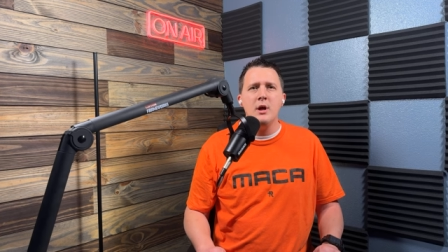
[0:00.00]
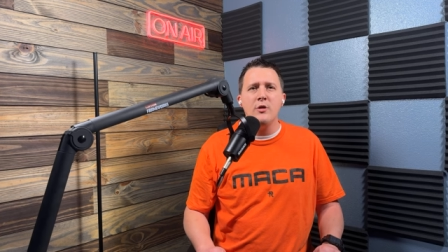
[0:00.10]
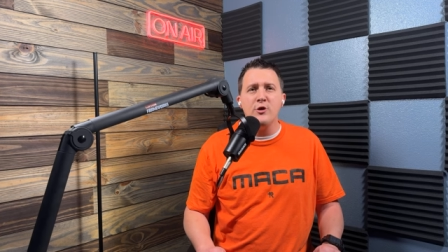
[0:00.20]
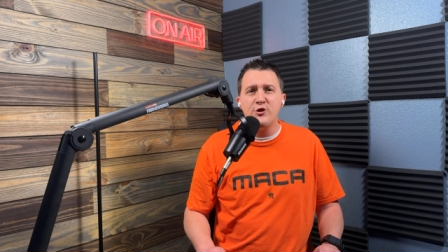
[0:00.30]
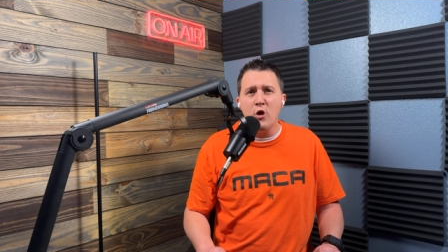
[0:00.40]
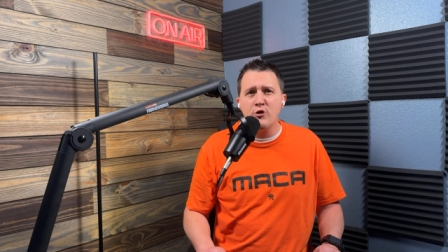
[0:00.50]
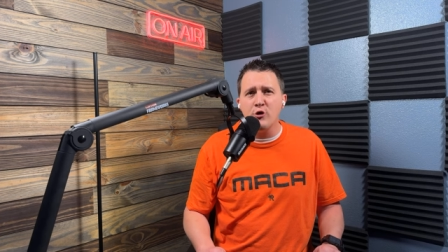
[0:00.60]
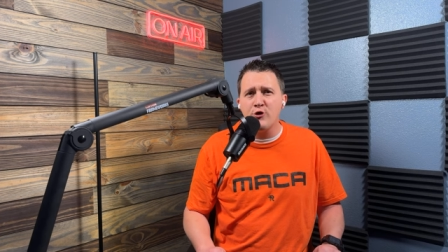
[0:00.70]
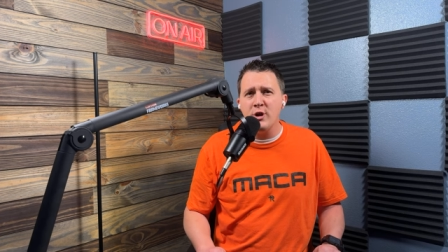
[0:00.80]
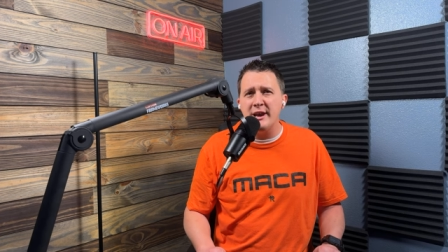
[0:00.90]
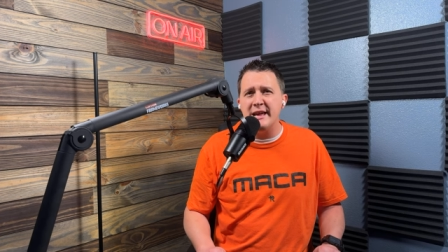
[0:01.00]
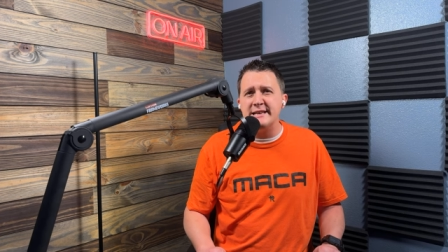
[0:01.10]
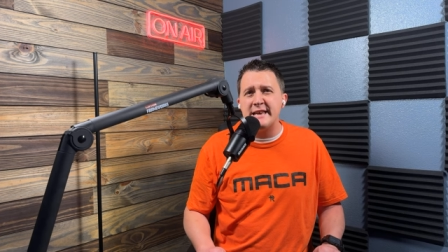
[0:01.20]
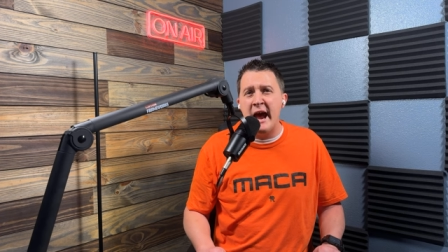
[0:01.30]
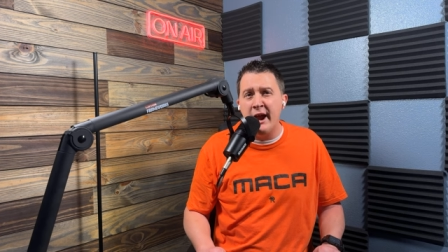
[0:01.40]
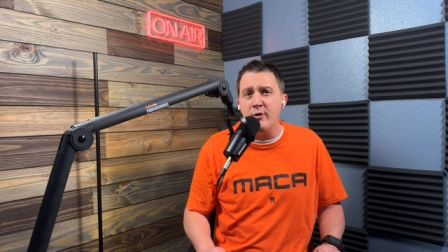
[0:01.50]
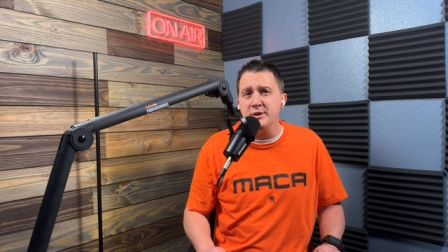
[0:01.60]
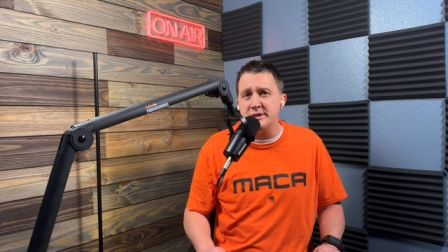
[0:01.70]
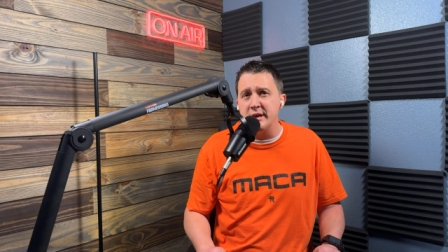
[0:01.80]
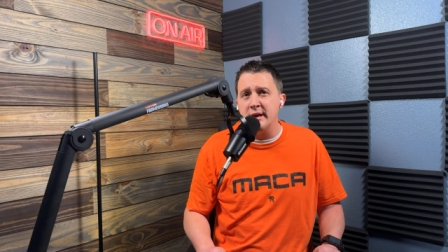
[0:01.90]
The social trinity is
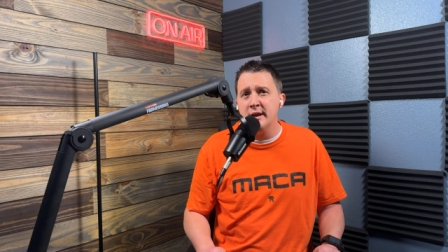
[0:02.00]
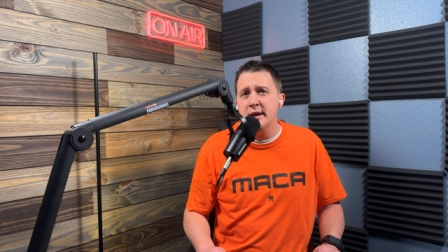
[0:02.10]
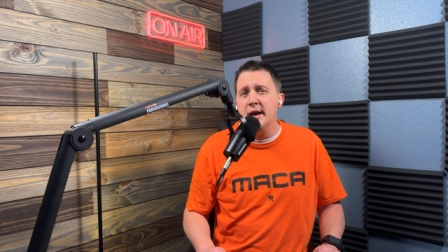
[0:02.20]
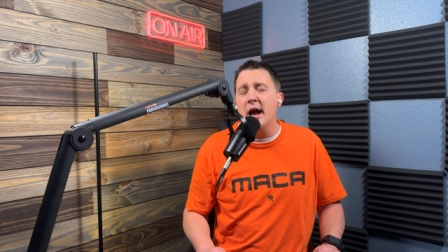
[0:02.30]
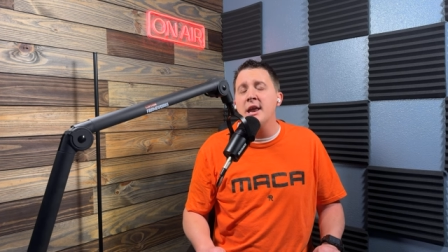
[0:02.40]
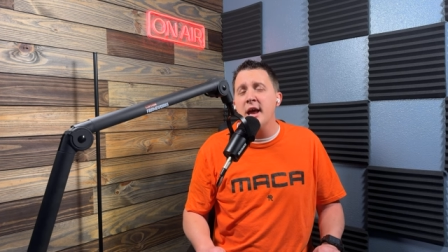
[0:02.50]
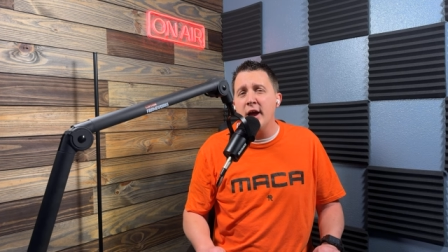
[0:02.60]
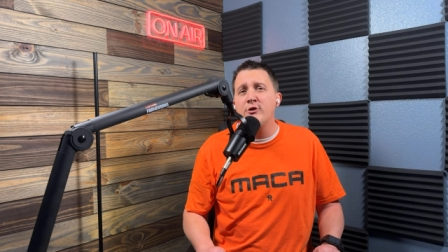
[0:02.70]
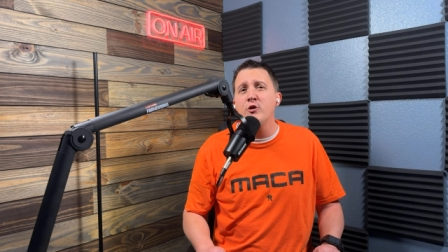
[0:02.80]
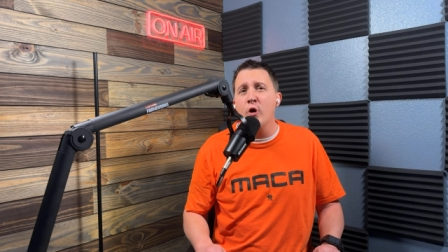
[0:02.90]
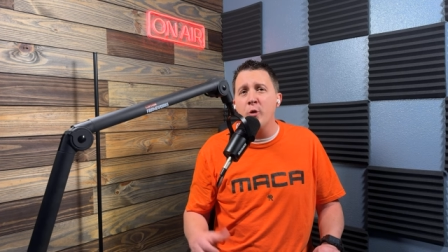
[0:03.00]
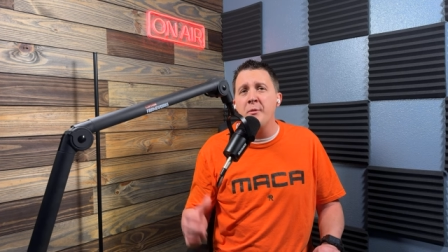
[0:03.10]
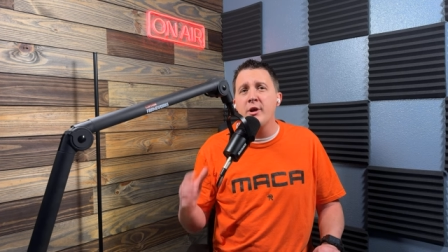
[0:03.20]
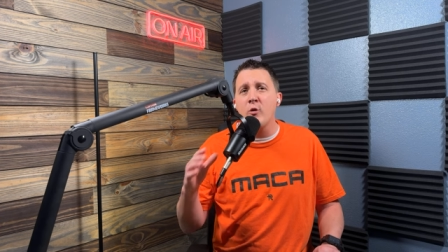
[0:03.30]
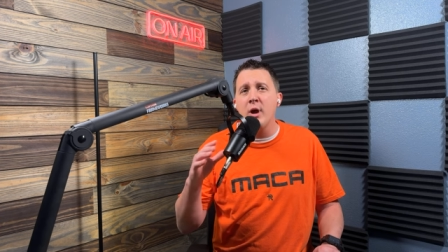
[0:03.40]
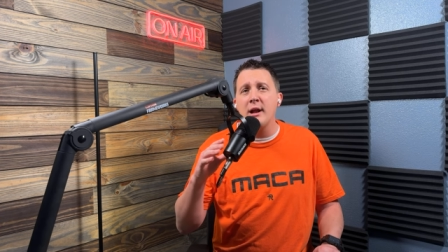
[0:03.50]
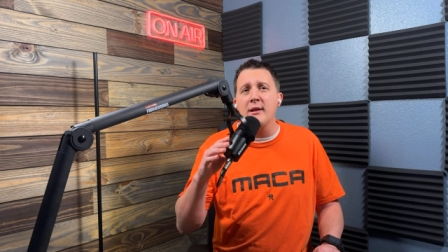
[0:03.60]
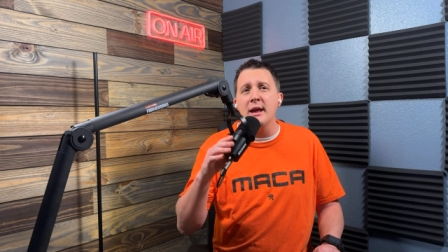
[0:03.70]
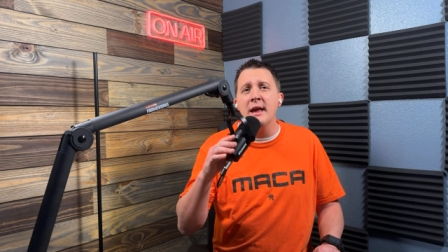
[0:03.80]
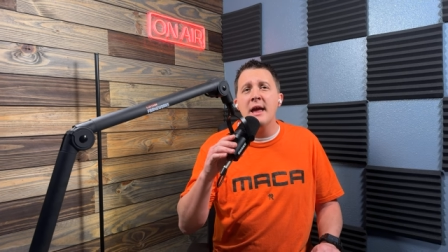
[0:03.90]
heresy. And yes, you heard me
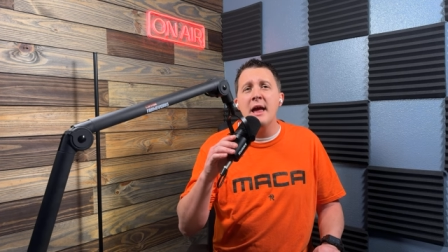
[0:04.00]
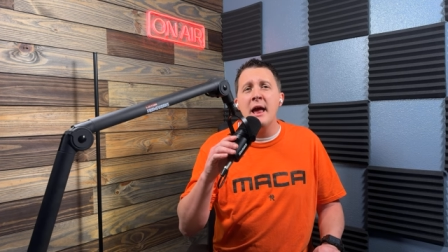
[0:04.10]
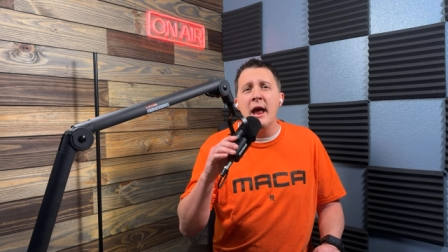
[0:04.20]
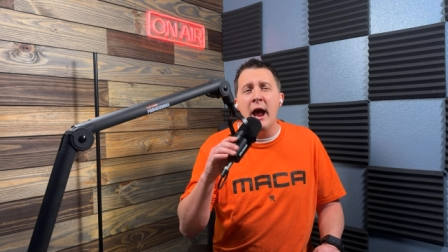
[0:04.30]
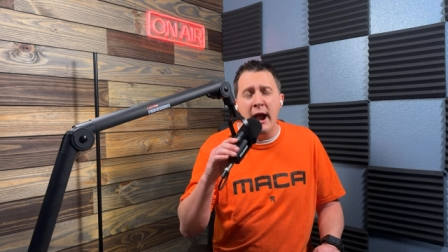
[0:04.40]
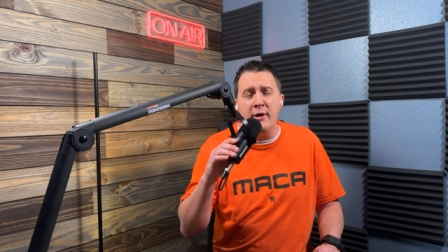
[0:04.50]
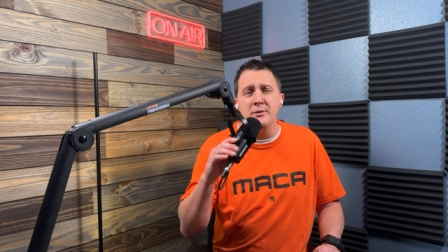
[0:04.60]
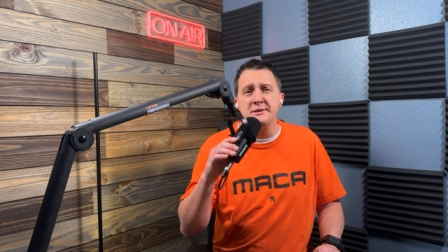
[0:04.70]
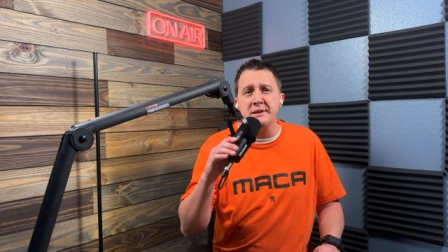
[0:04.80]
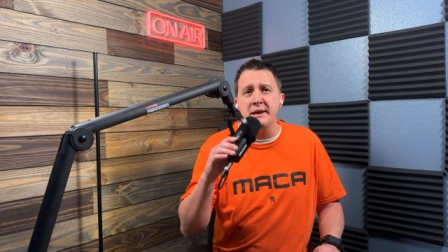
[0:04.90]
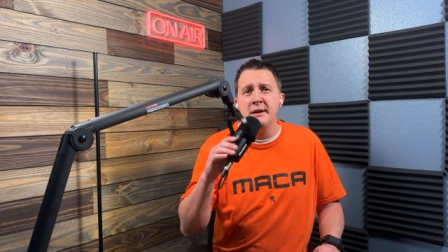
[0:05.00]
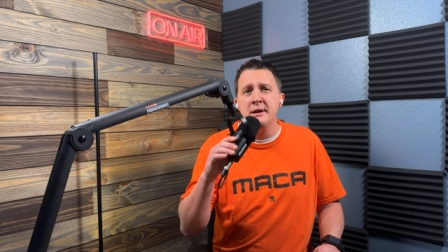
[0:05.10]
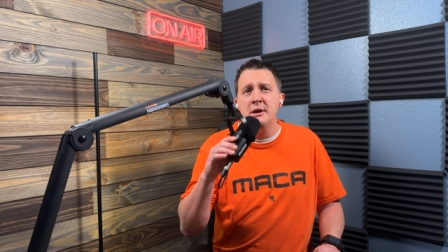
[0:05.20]
correctly heresy.